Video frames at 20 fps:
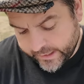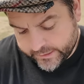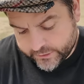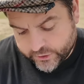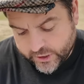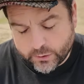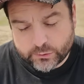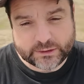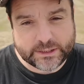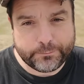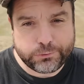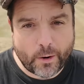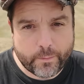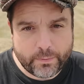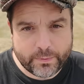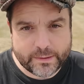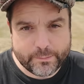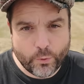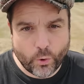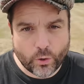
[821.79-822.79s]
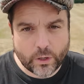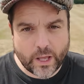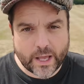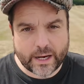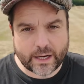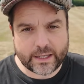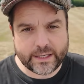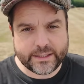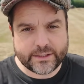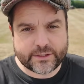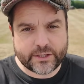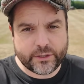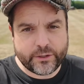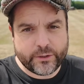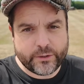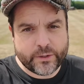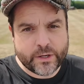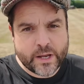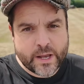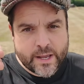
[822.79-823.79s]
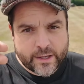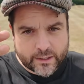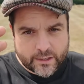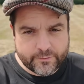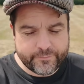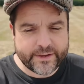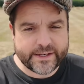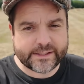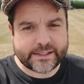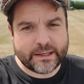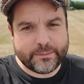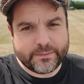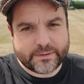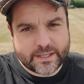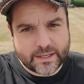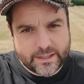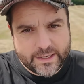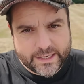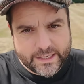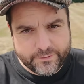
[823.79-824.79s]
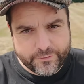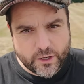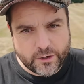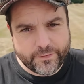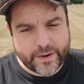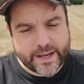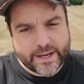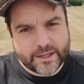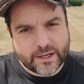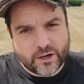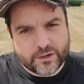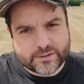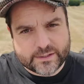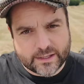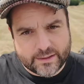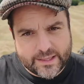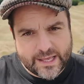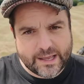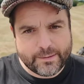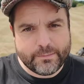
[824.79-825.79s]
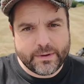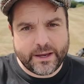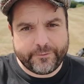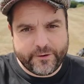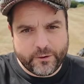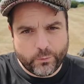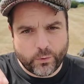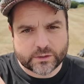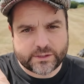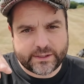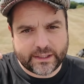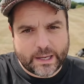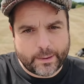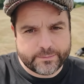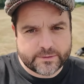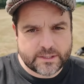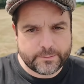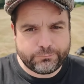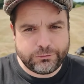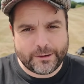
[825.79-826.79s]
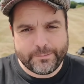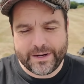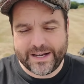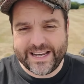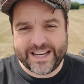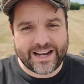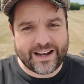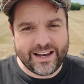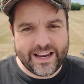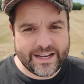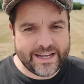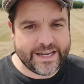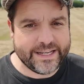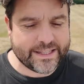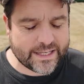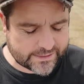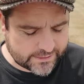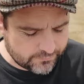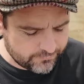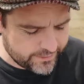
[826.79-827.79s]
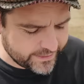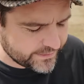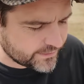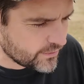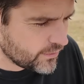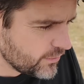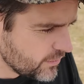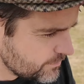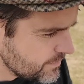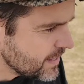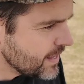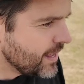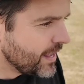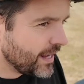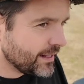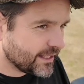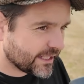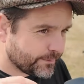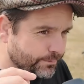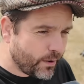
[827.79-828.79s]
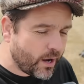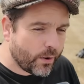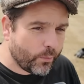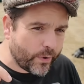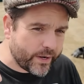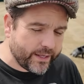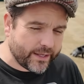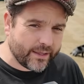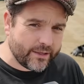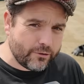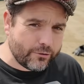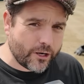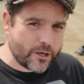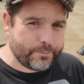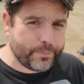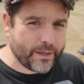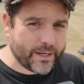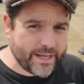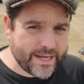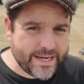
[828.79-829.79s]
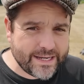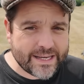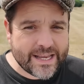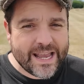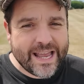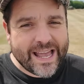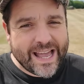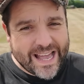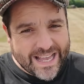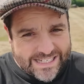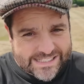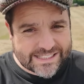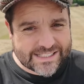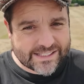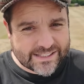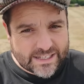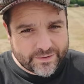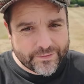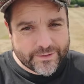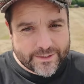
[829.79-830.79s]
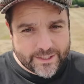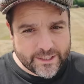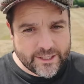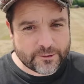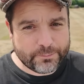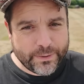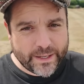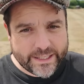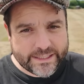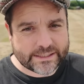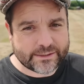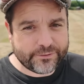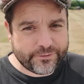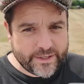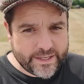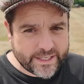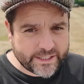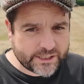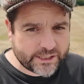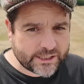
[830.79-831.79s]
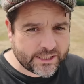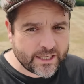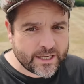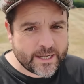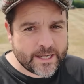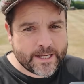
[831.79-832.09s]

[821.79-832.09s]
Chelsea probably more likely to convince him to leave Juve and go to them if he was to come to the Premier League. Clearly he doesn't rate Tottenham, and despite winning the Europa League, has the 17th placed finish